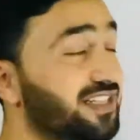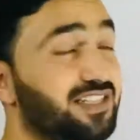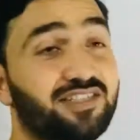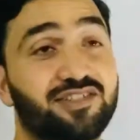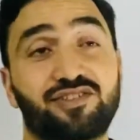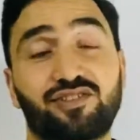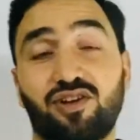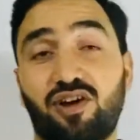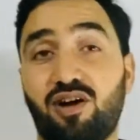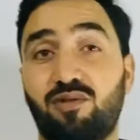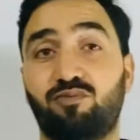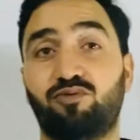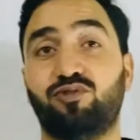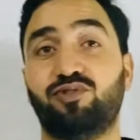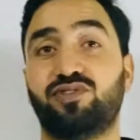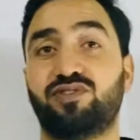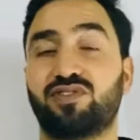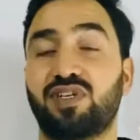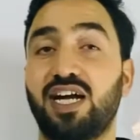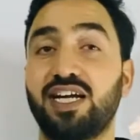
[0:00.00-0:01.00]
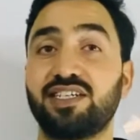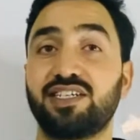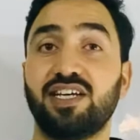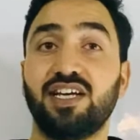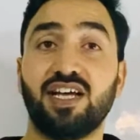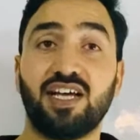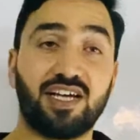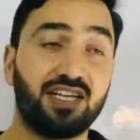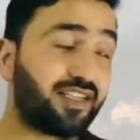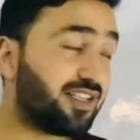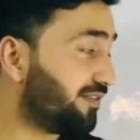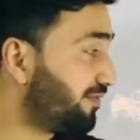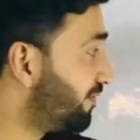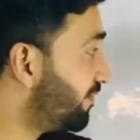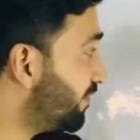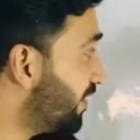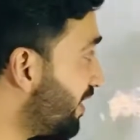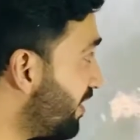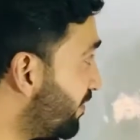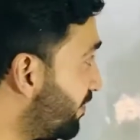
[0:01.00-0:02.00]
its hormones, right? In the
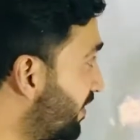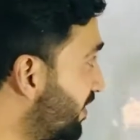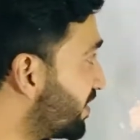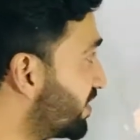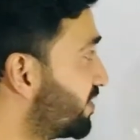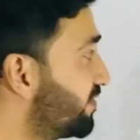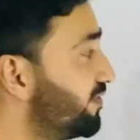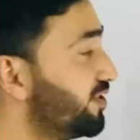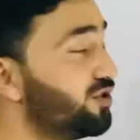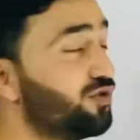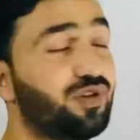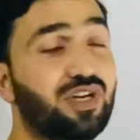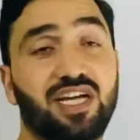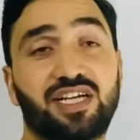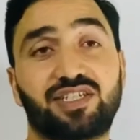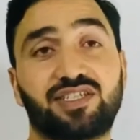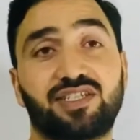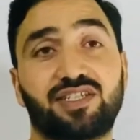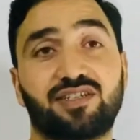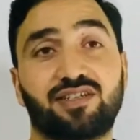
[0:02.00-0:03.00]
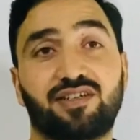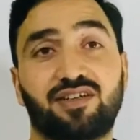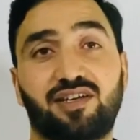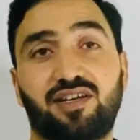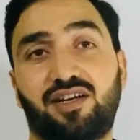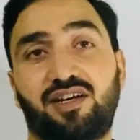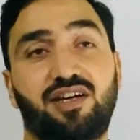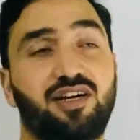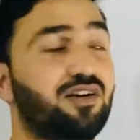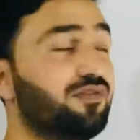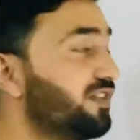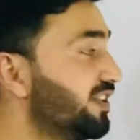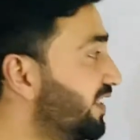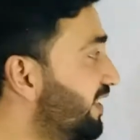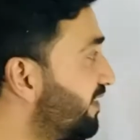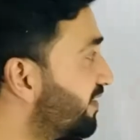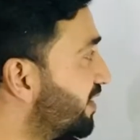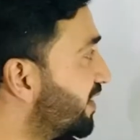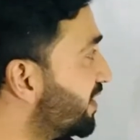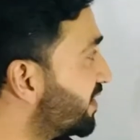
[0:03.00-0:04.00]
very first video lecture, we
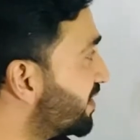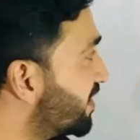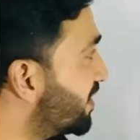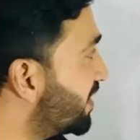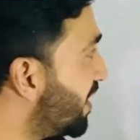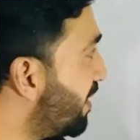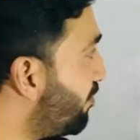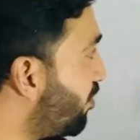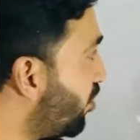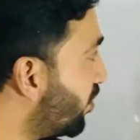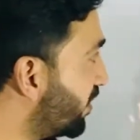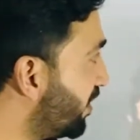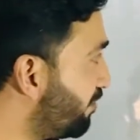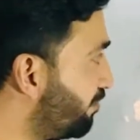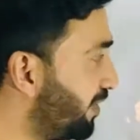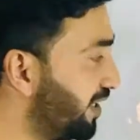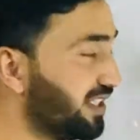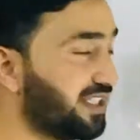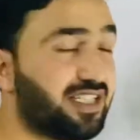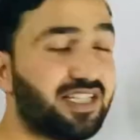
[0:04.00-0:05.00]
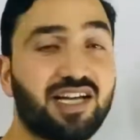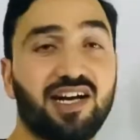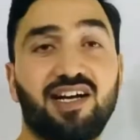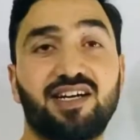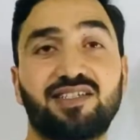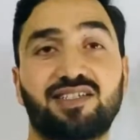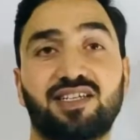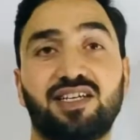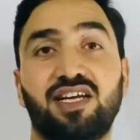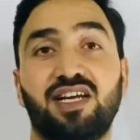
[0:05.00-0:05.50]
discussed about the pancreas.